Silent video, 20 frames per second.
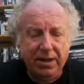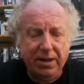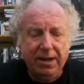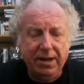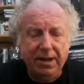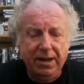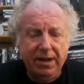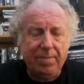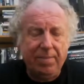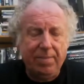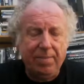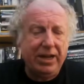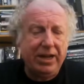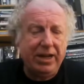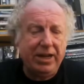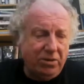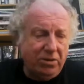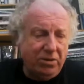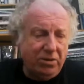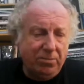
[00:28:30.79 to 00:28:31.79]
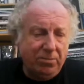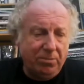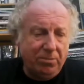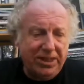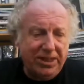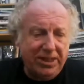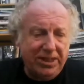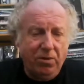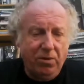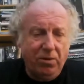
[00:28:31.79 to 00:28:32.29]
by an autopsy
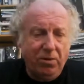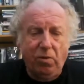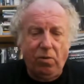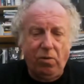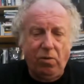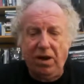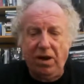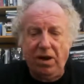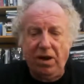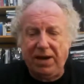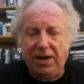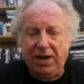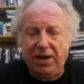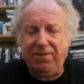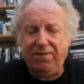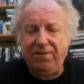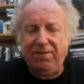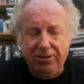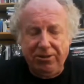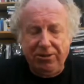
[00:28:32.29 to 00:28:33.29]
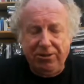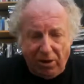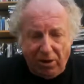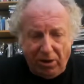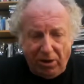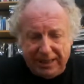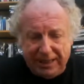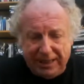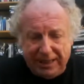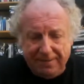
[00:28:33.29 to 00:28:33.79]
or uh, by official bodies.
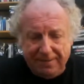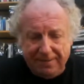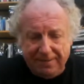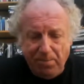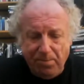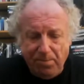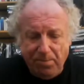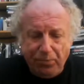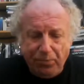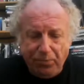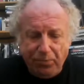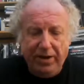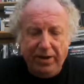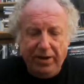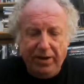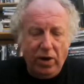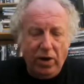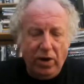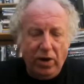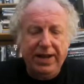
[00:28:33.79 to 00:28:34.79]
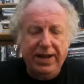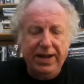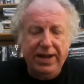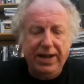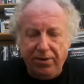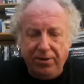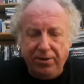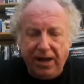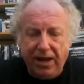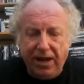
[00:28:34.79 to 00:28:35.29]
And when they do that,
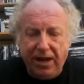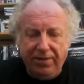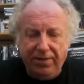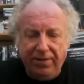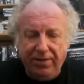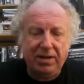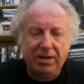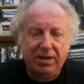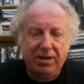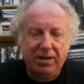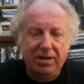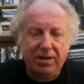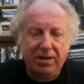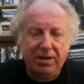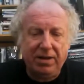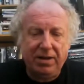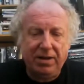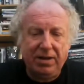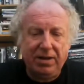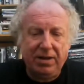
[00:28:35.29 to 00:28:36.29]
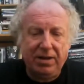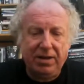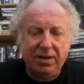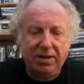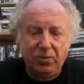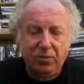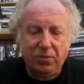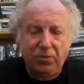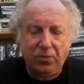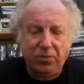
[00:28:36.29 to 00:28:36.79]
they will give us the actual
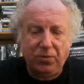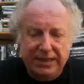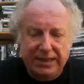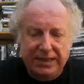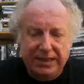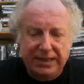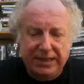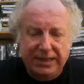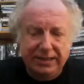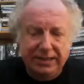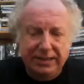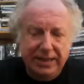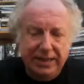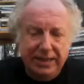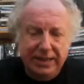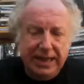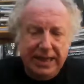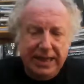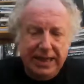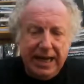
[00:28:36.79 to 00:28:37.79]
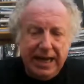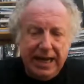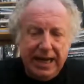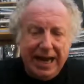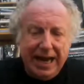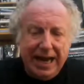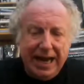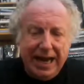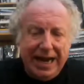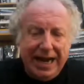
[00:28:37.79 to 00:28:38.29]
details.
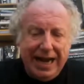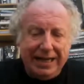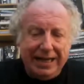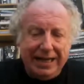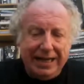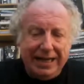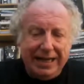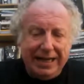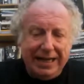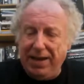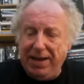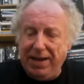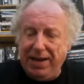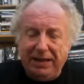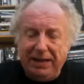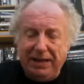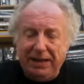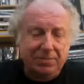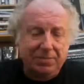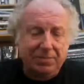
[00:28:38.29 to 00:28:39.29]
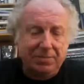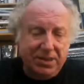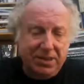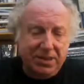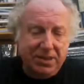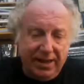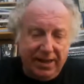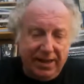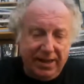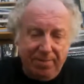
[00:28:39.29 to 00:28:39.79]
And uh, that may be quite
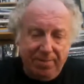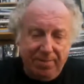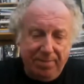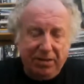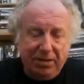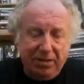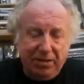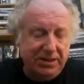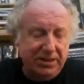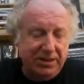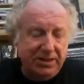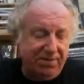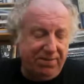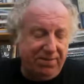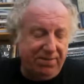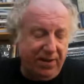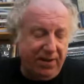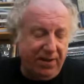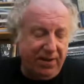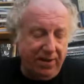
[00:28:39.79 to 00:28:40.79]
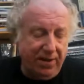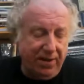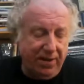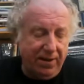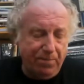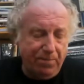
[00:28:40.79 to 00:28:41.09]
some time, because if, um,